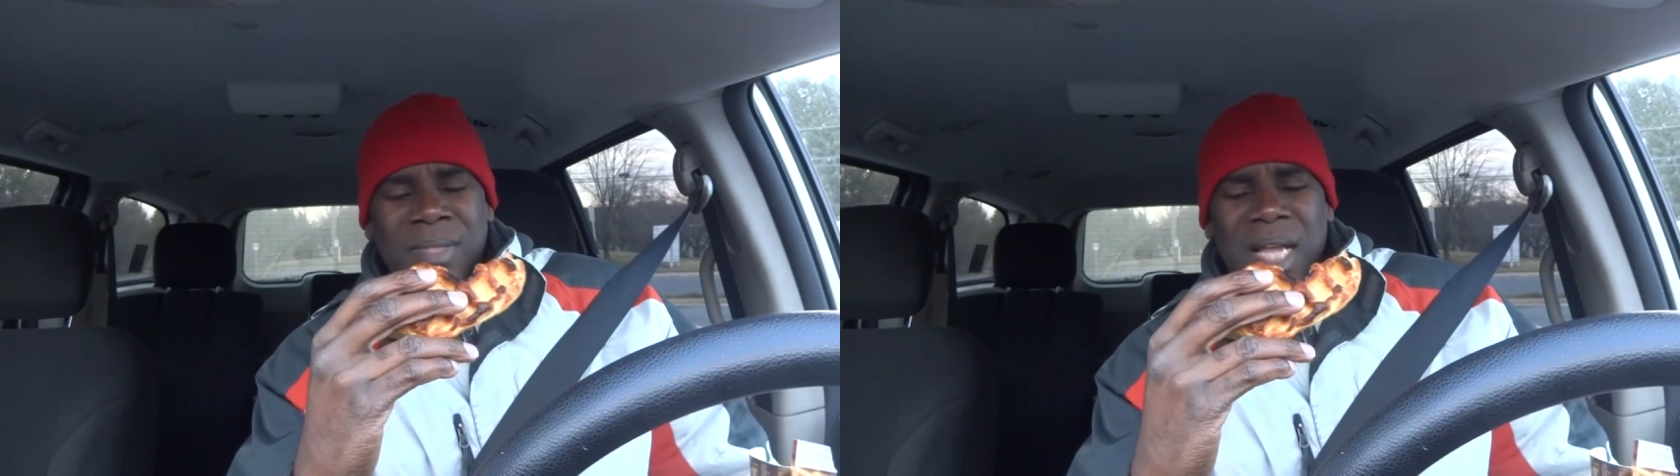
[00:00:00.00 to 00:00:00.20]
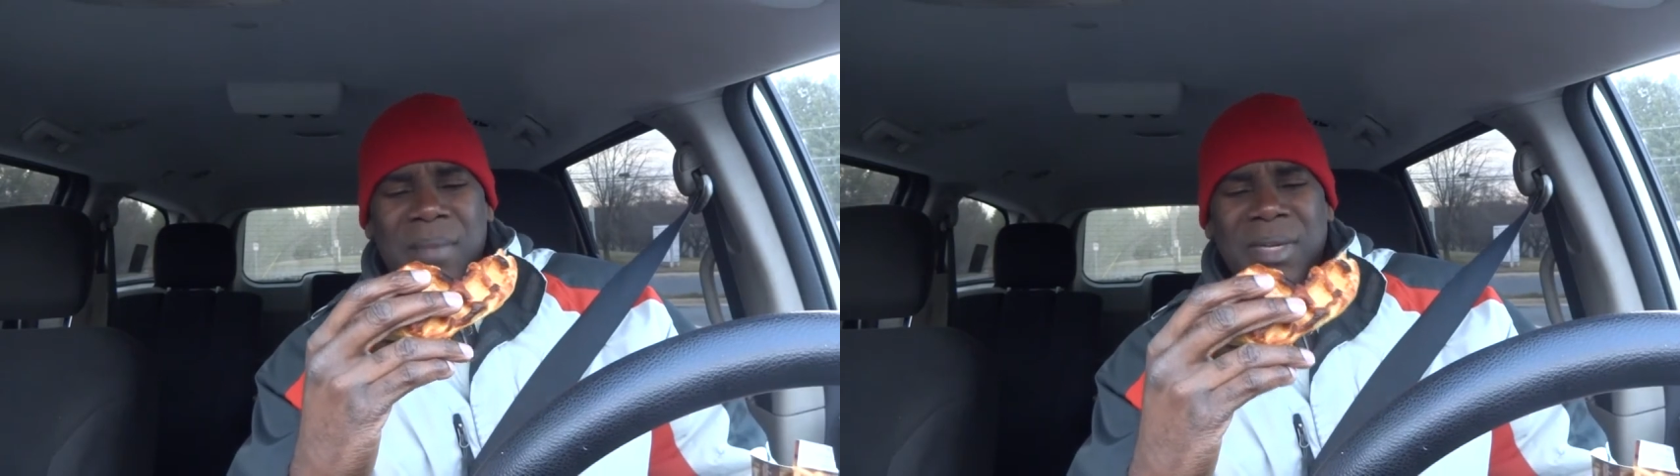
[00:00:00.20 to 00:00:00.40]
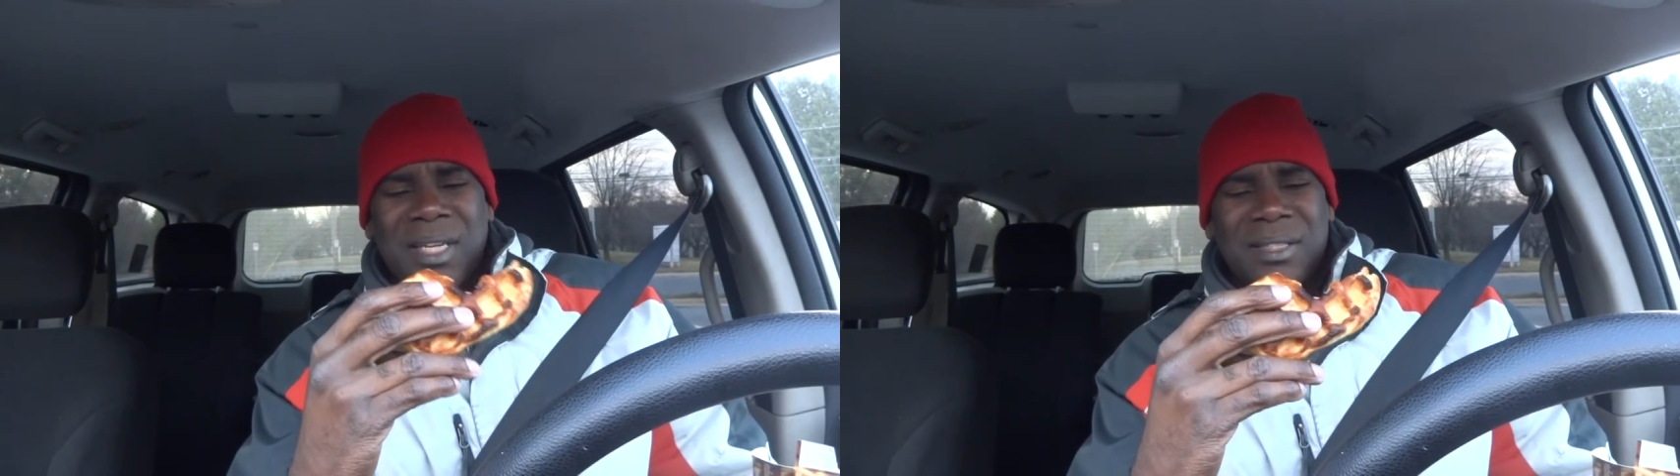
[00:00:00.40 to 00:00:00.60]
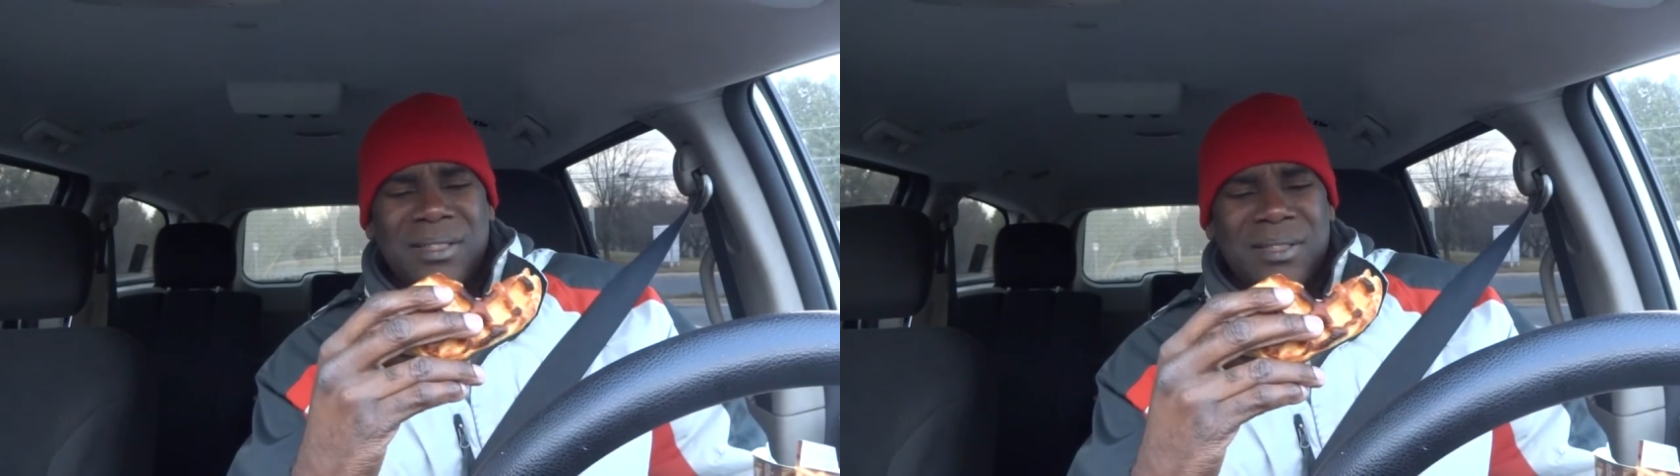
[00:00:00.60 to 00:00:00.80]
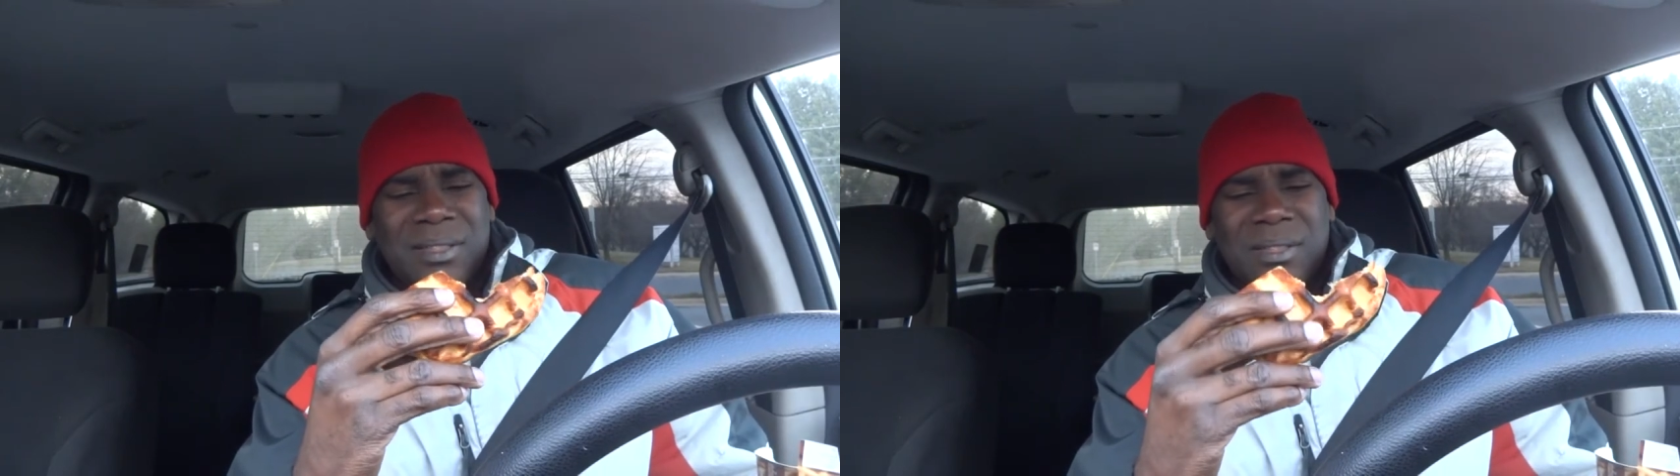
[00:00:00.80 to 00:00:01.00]
I
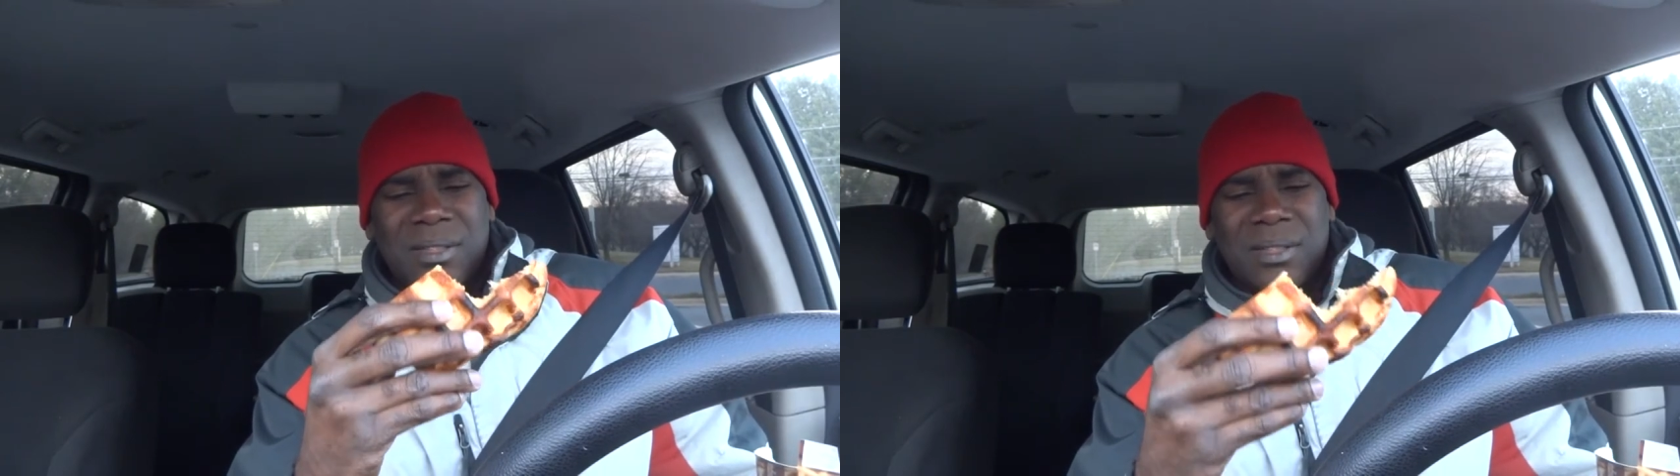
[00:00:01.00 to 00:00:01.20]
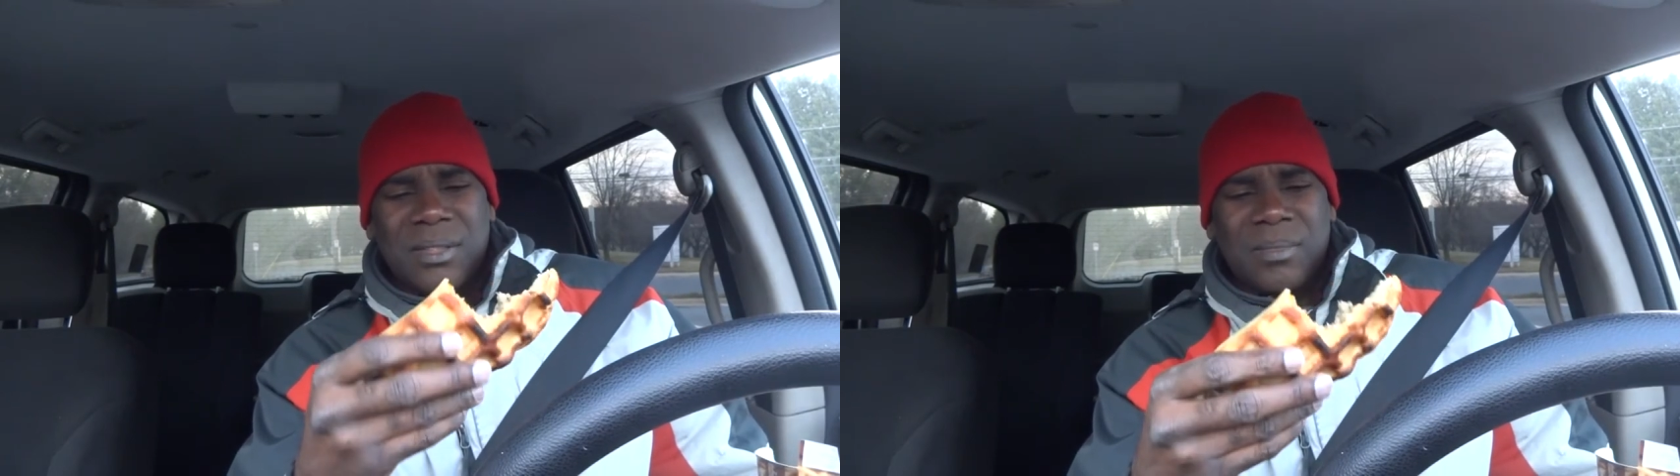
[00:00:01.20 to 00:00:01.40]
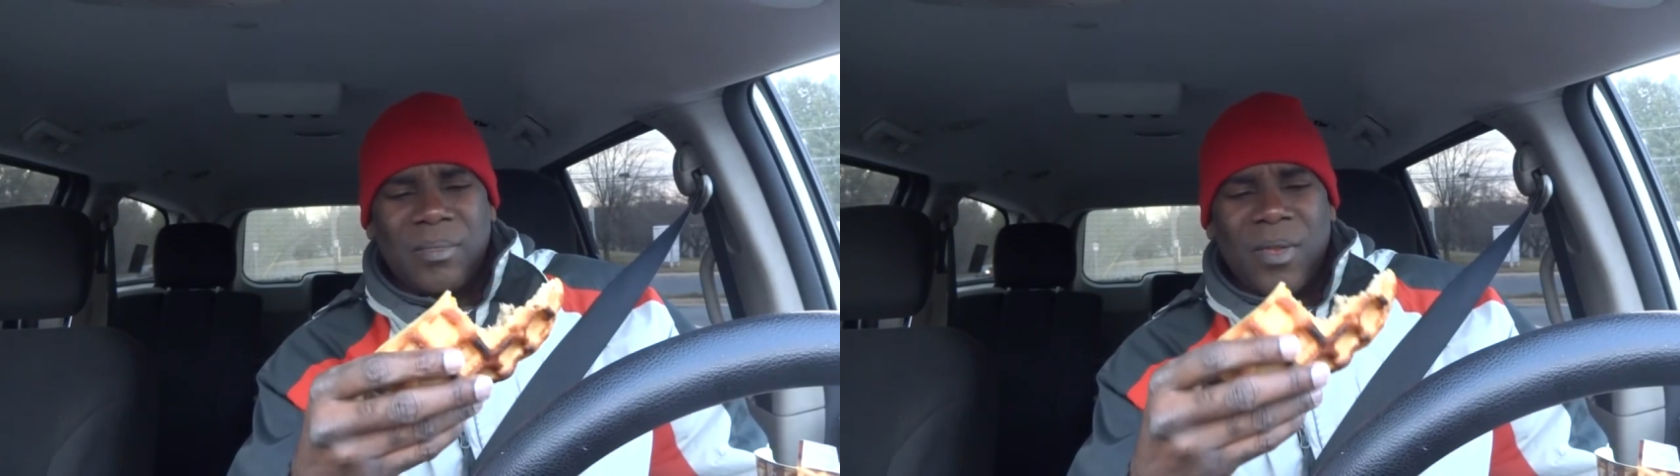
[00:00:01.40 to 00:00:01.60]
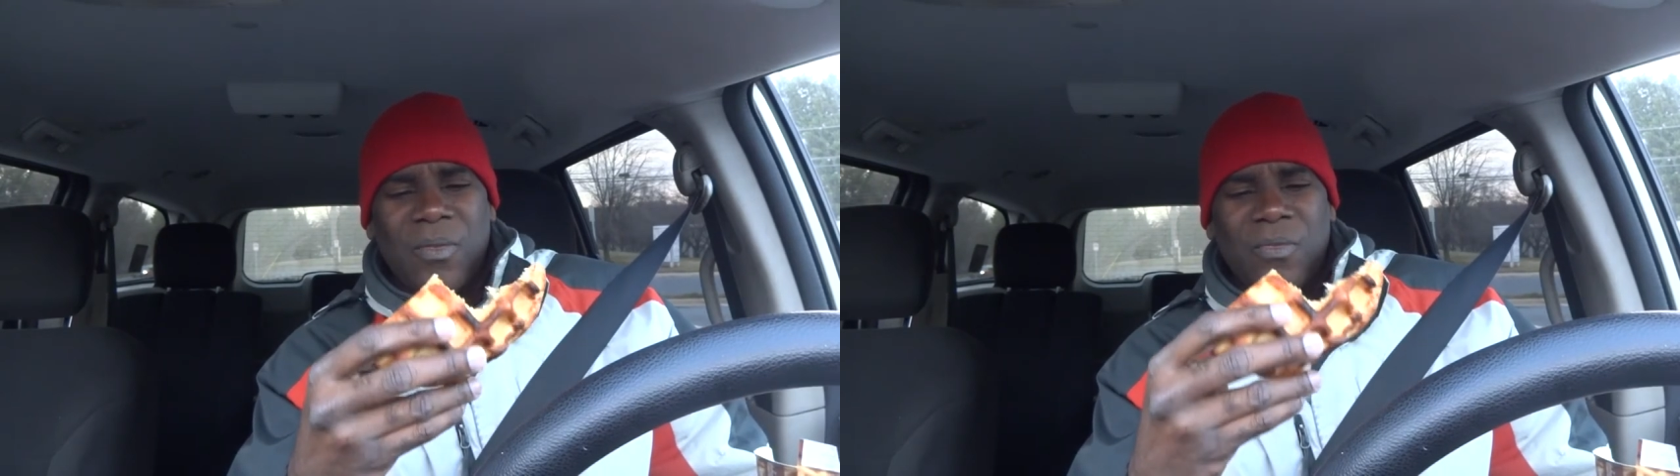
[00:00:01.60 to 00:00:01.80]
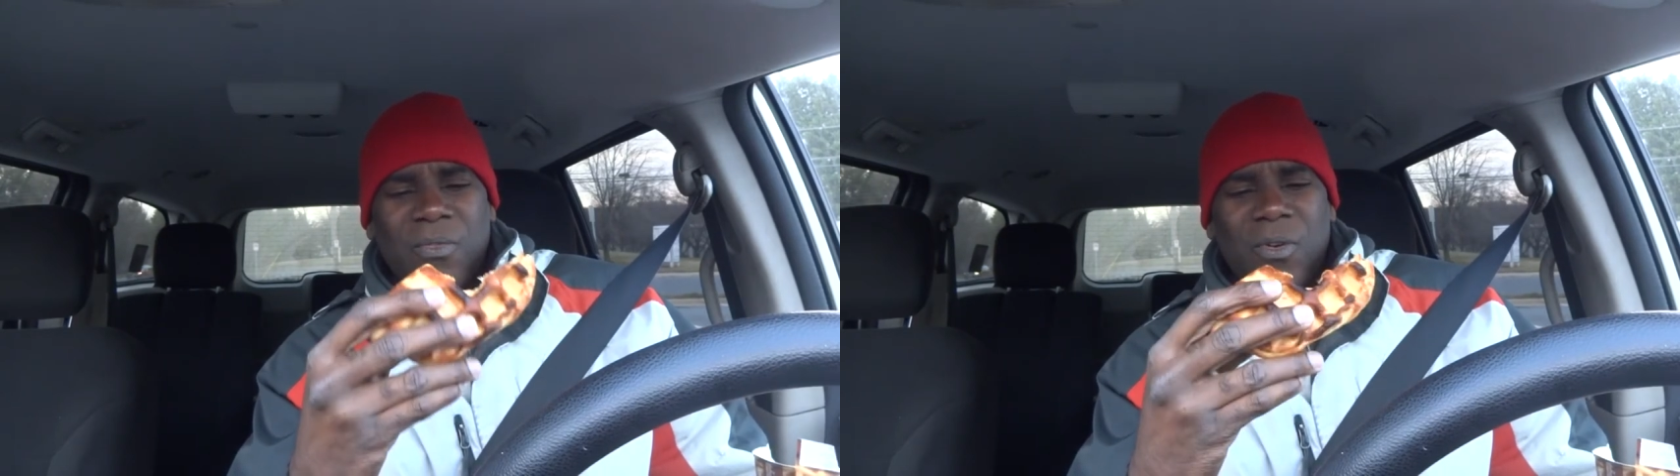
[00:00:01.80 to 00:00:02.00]
mean,
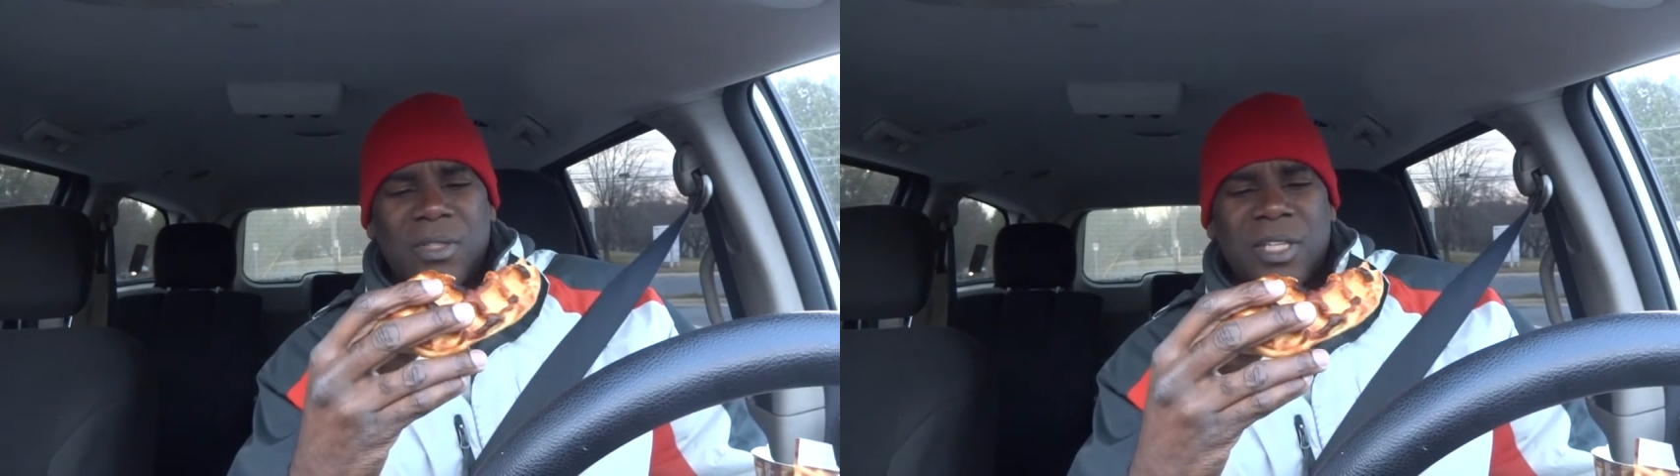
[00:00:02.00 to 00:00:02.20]
for